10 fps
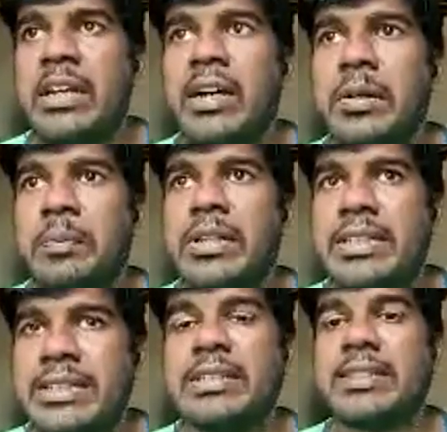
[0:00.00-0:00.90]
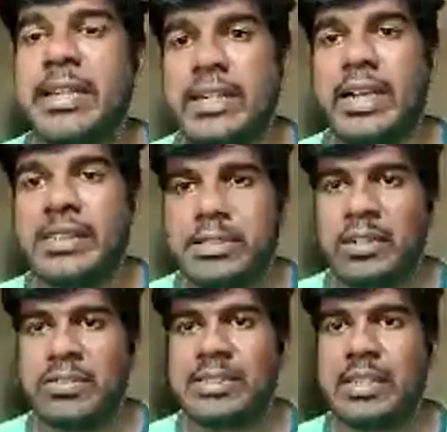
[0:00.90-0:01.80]
this incident can serve as
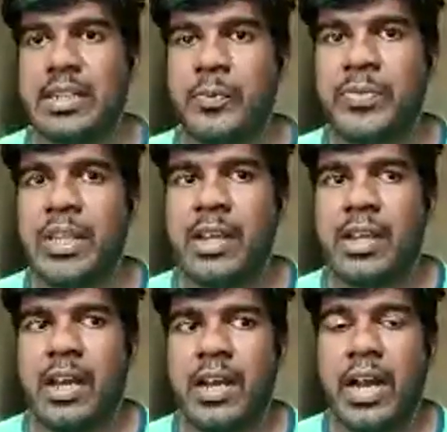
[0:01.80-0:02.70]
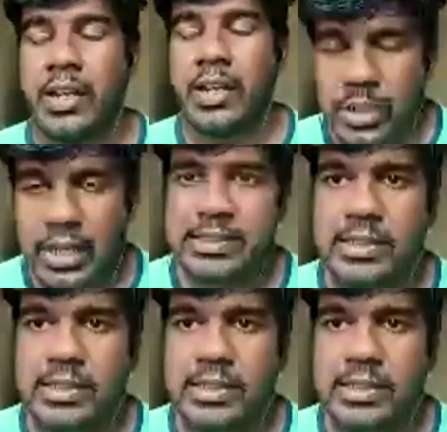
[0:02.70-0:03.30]
a good lesson